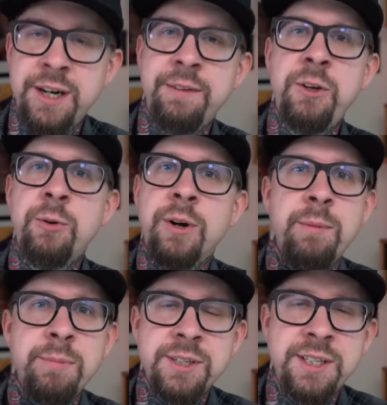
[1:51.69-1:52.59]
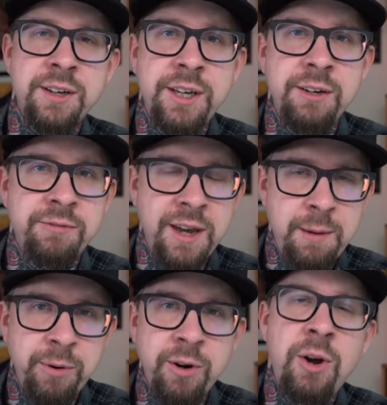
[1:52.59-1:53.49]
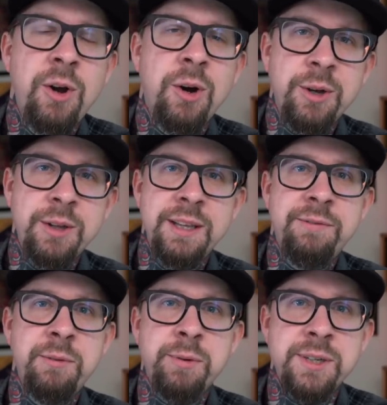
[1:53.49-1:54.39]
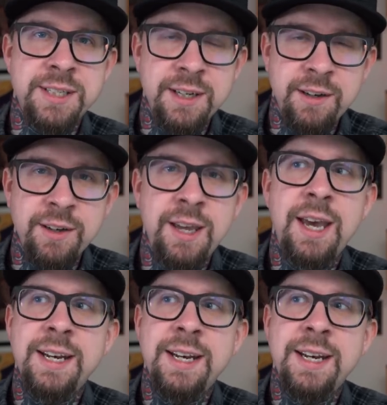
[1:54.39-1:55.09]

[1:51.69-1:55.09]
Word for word: And if you are a Brazilian vapor or you live in Brazil,